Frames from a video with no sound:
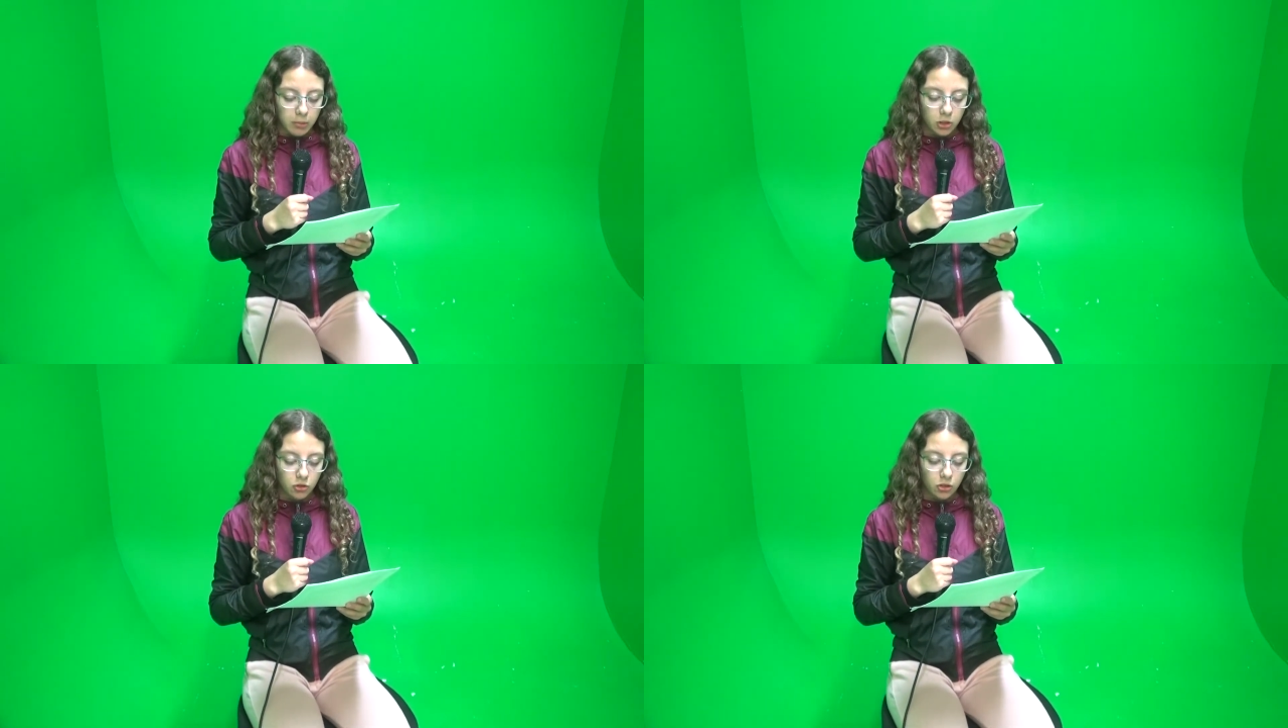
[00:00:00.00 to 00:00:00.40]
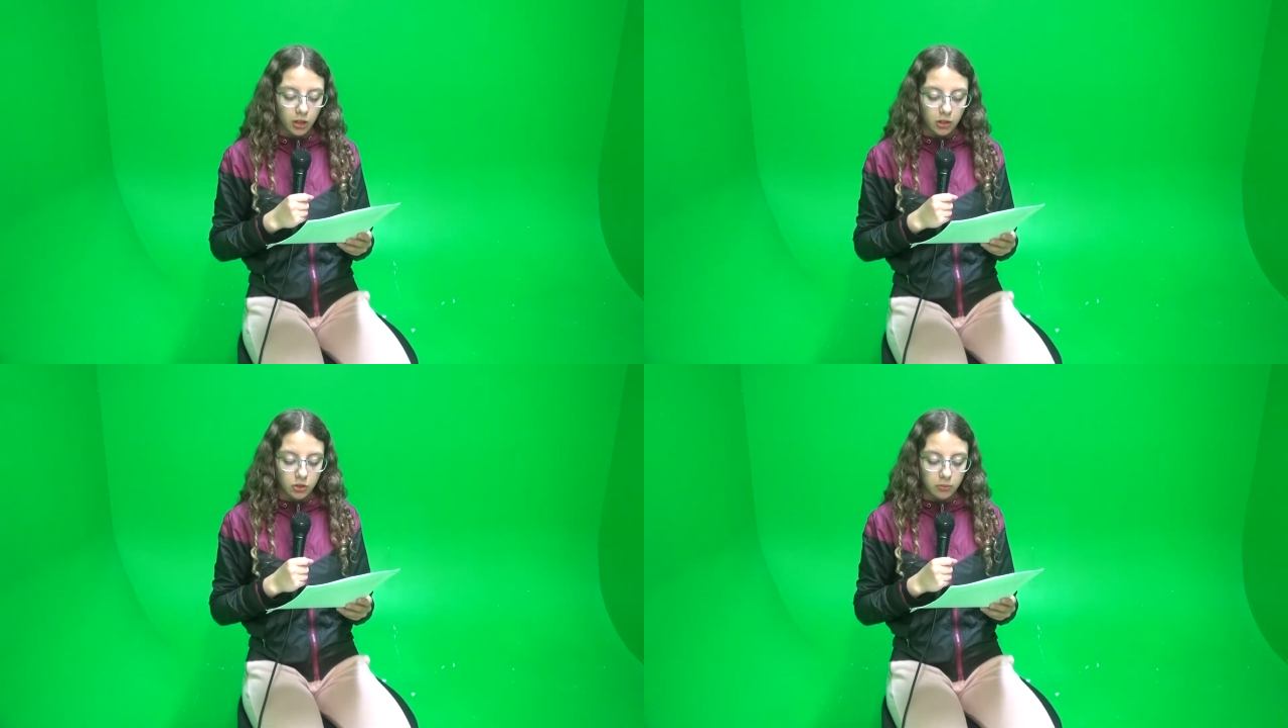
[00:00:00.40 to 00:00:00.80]
Mr.
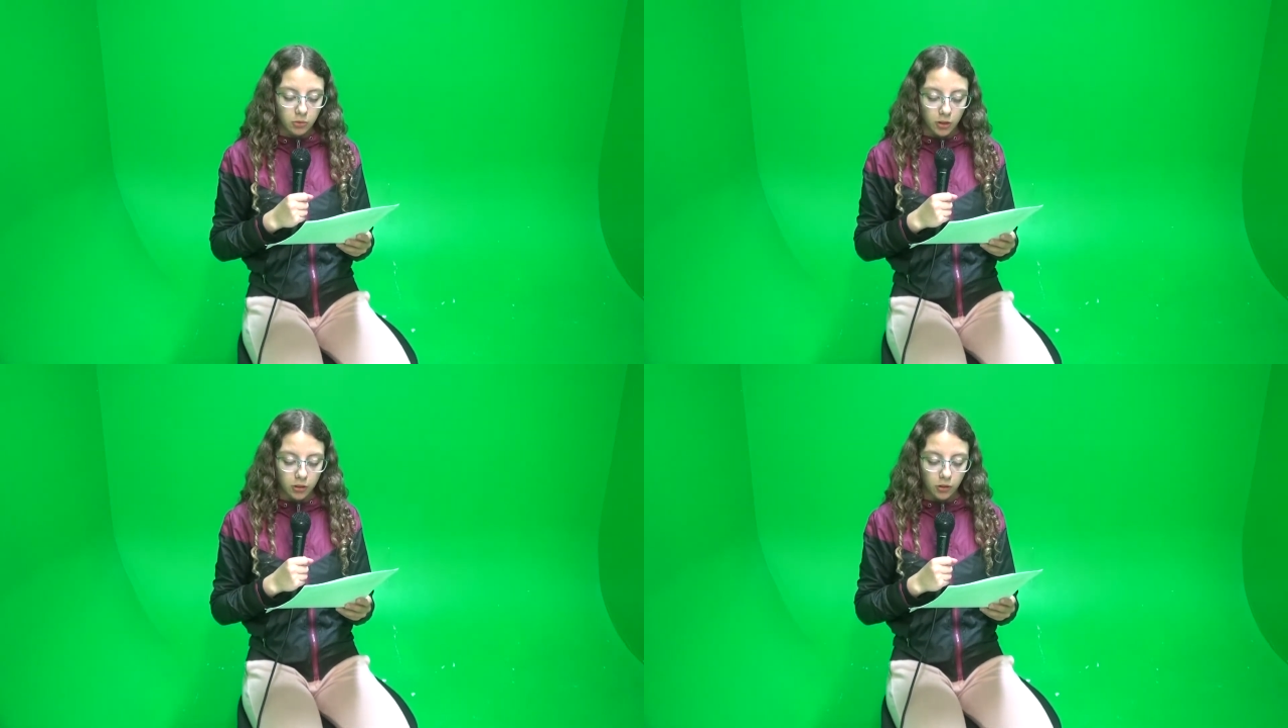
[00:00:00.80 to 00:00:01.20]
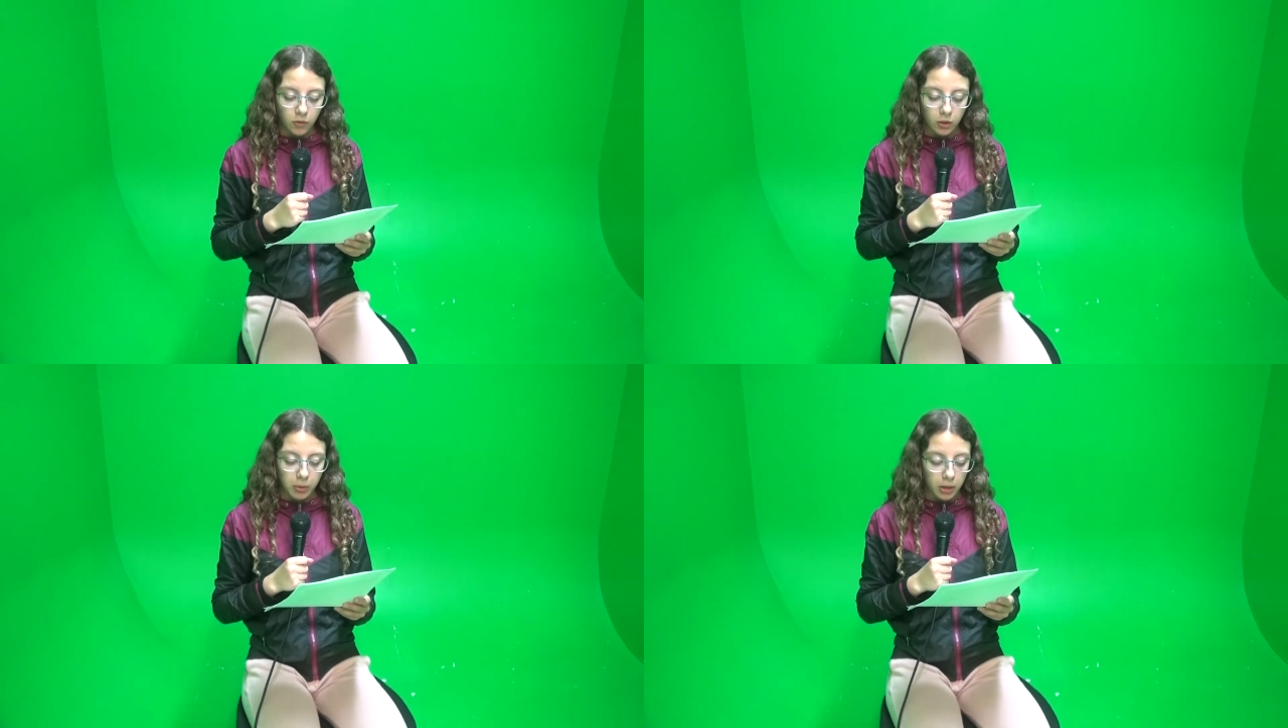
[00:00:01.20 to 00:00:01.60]
Lundrum reads
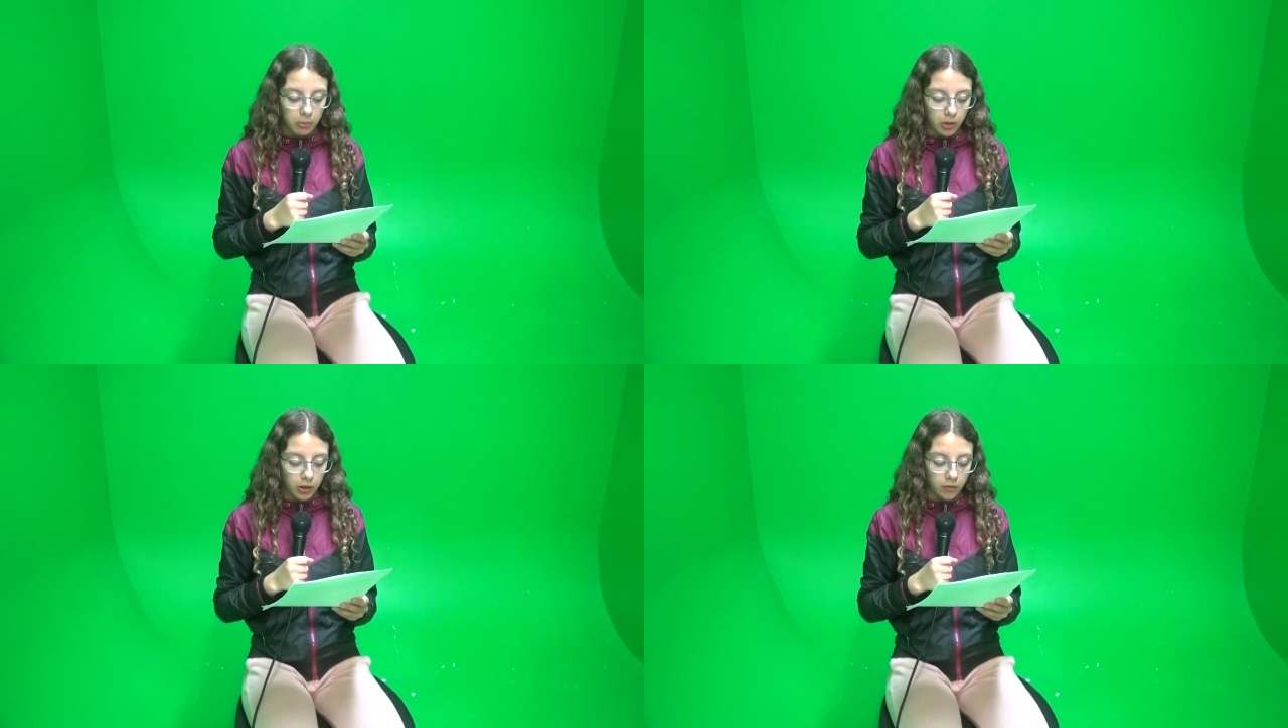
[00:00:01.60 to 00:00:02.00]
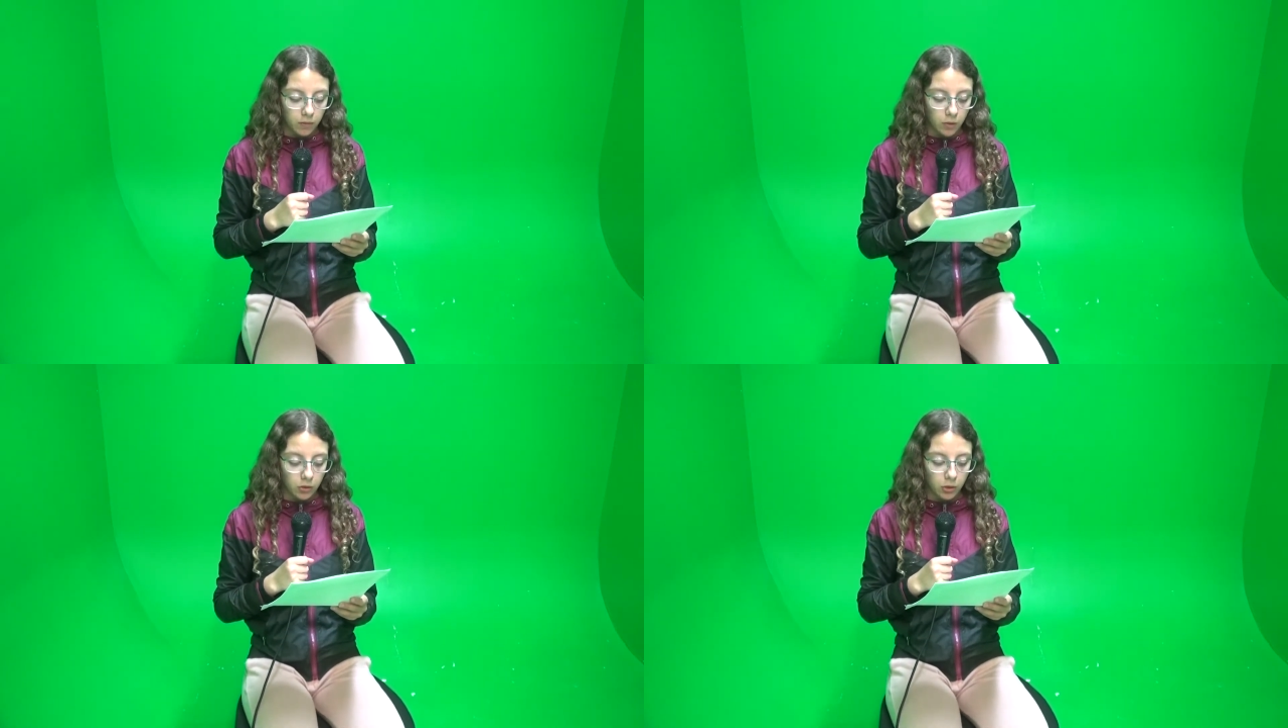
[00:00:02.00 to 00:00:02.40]
over your paper and
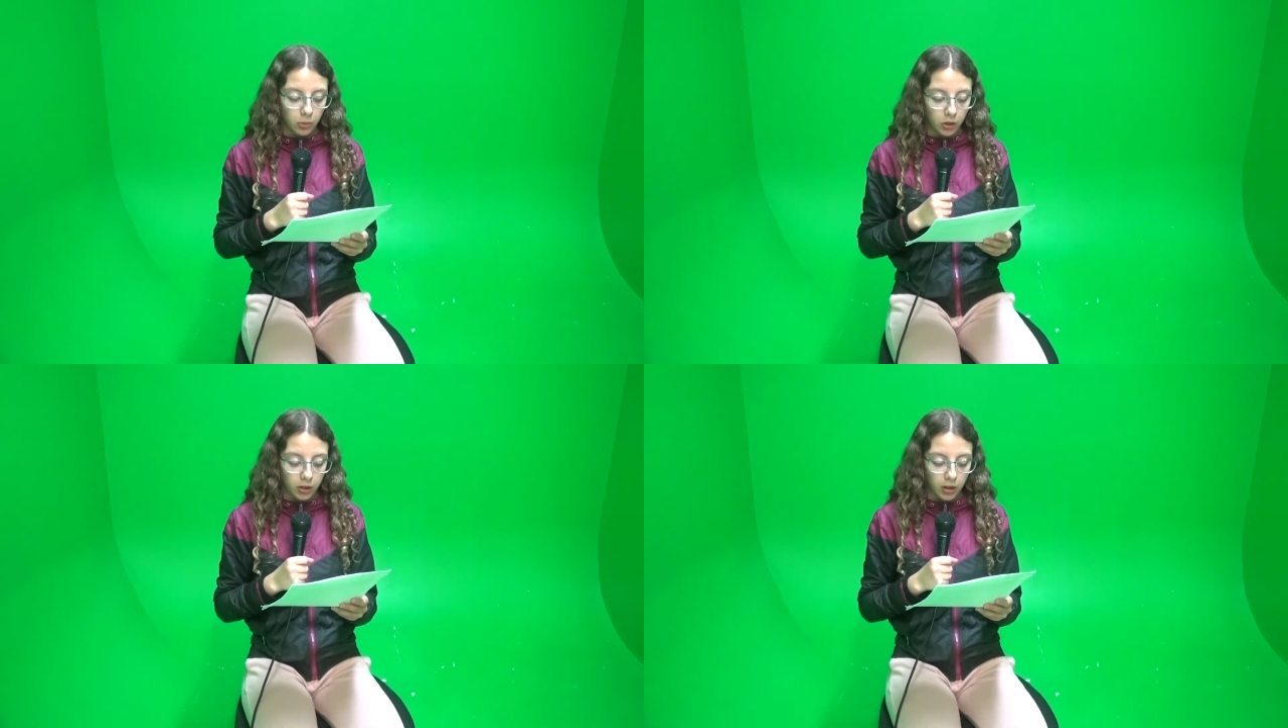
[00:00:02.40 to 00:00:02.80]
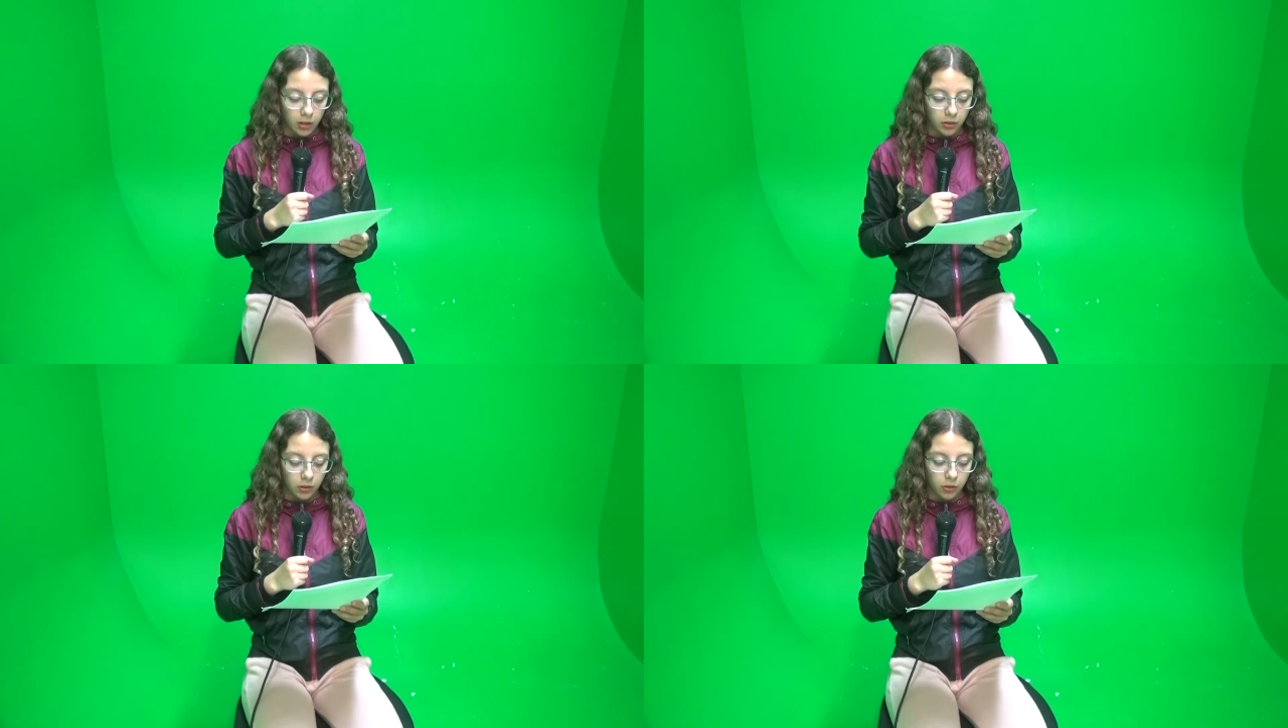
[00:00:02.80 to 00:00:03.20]
views your work
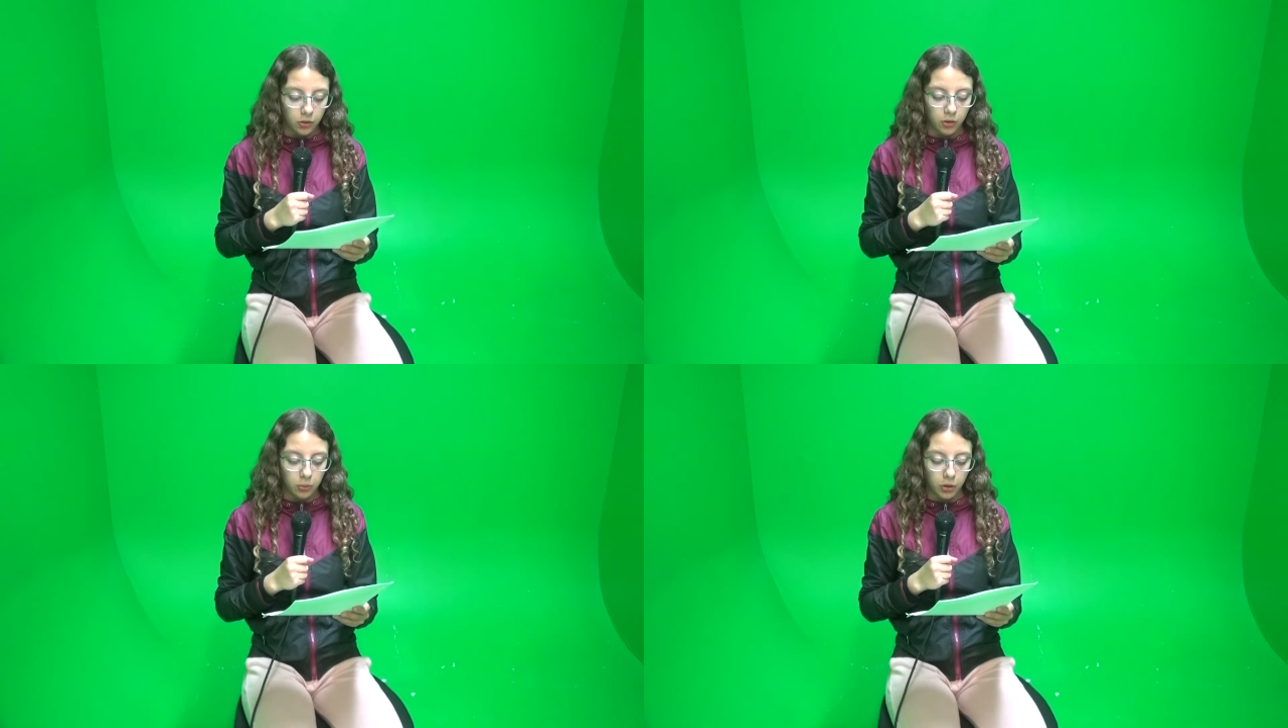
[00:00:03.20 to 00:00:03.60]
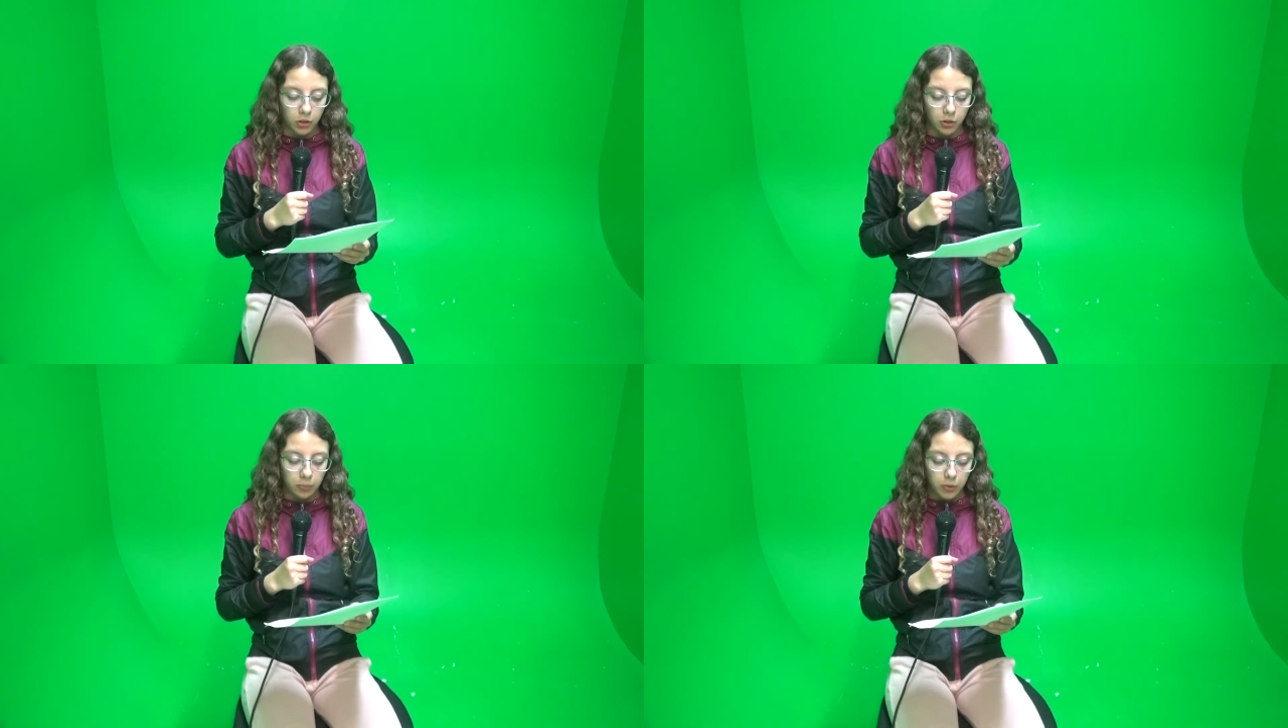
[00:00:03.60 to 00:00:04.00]
and goes through it with you.